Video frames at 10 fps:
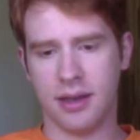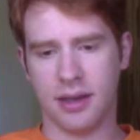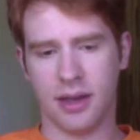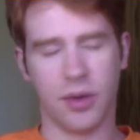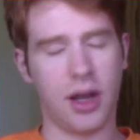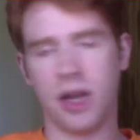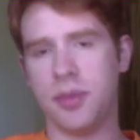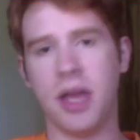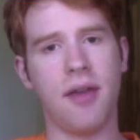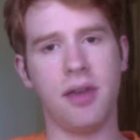We're not going
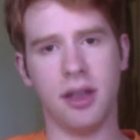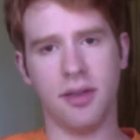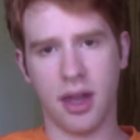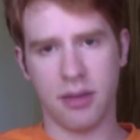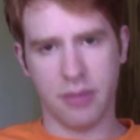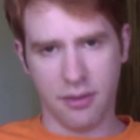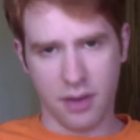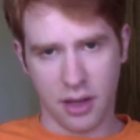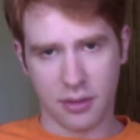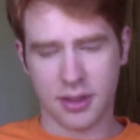to be having any of that in my
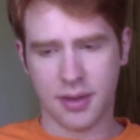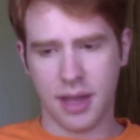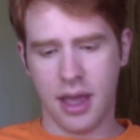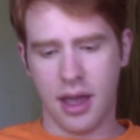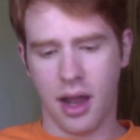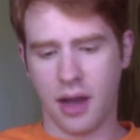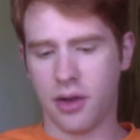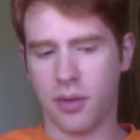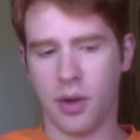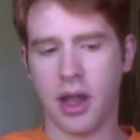videos. I
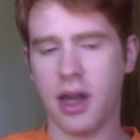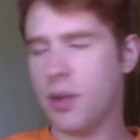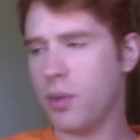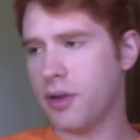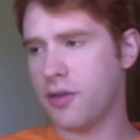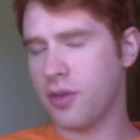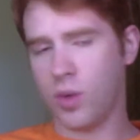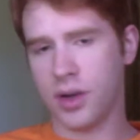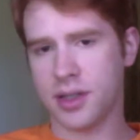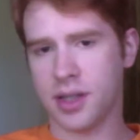don't want anyone from
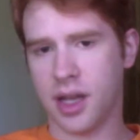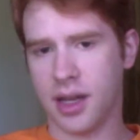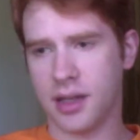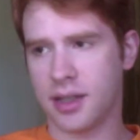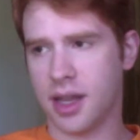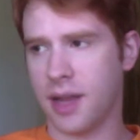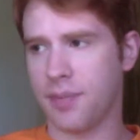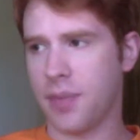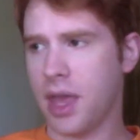one side saying,